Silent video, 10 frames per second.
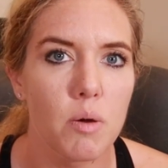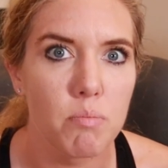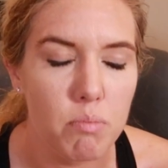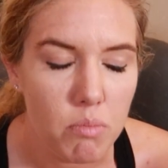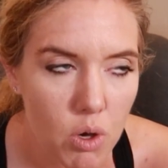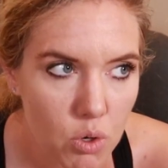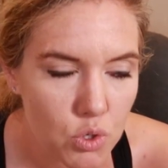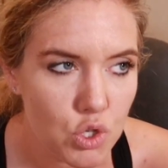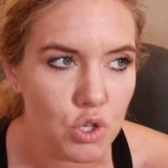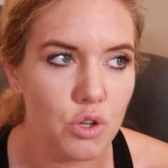
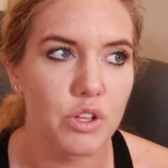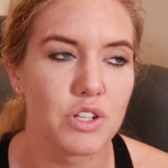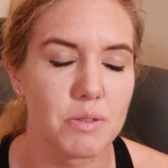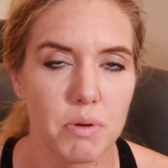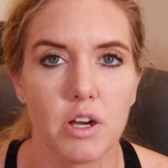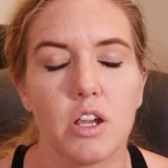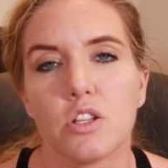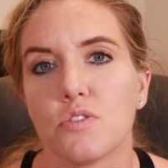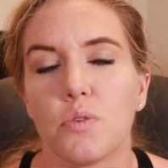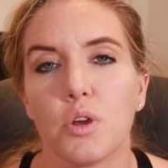emotional
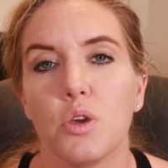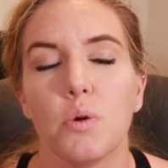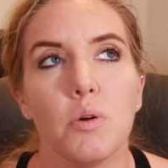experience for you.